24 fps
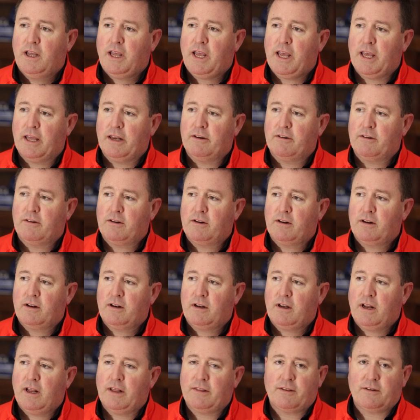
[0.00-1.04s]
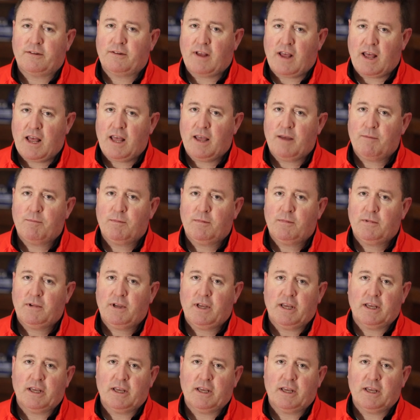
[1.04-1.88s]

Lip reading: And at the time,